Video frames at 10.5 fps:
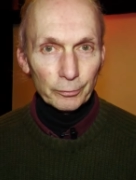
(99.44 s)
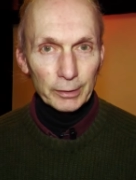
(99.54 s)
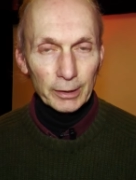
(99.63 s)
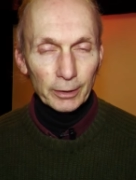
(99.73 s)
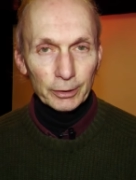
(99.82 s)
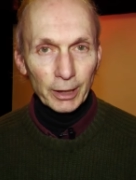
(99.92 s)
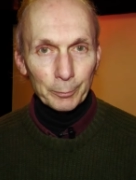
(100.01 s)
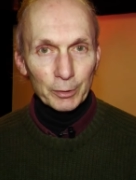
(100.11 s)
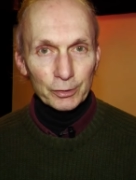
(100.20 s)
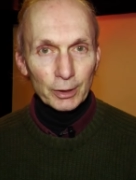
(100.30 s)
video
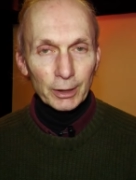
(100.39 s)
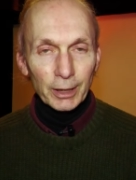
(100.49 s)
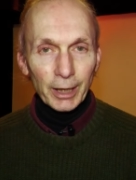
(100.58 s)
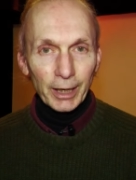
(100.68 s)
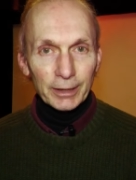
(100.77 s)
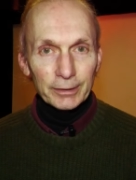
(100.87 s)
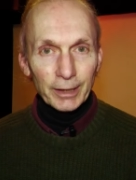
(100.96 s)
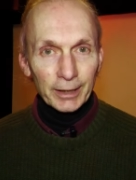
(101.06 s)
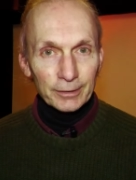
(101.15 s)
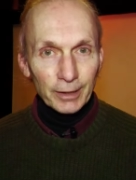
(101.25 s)
cameras, and
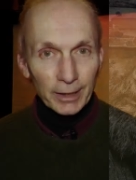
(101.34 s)
it had an